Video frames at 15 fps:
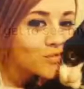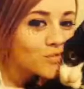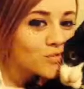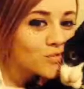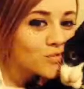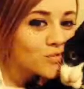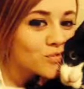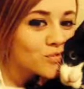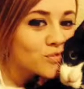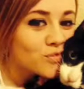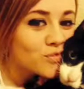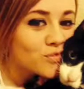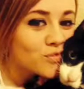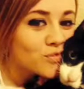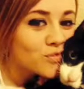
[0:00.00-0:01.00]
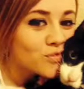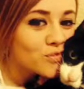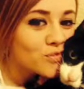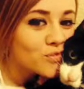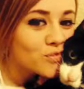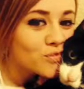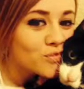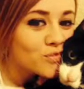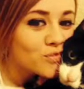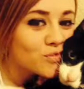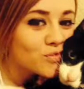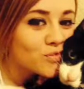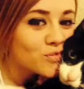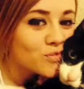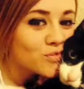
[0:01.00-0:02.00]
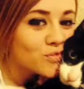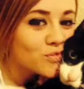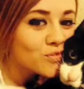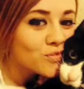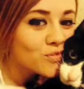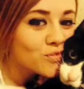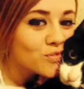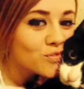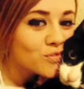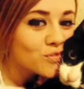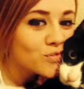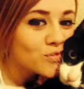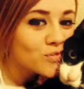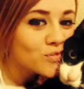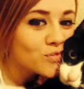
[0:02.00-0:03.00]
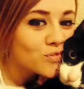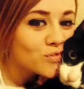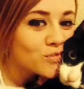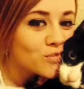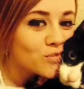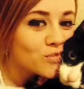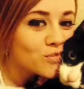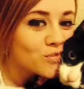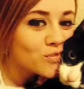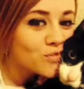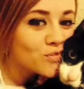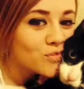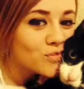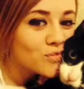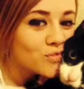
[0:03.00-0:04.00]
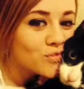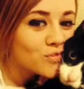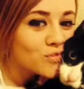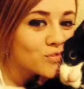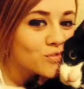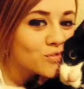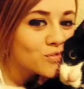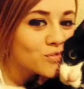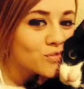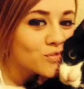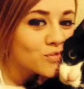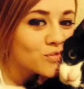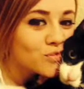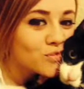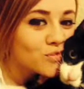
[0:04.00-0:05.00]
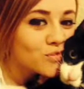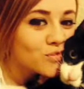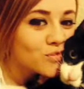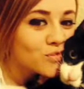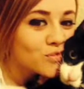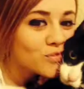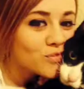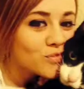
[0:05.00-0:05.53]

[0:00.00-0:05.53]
(silence)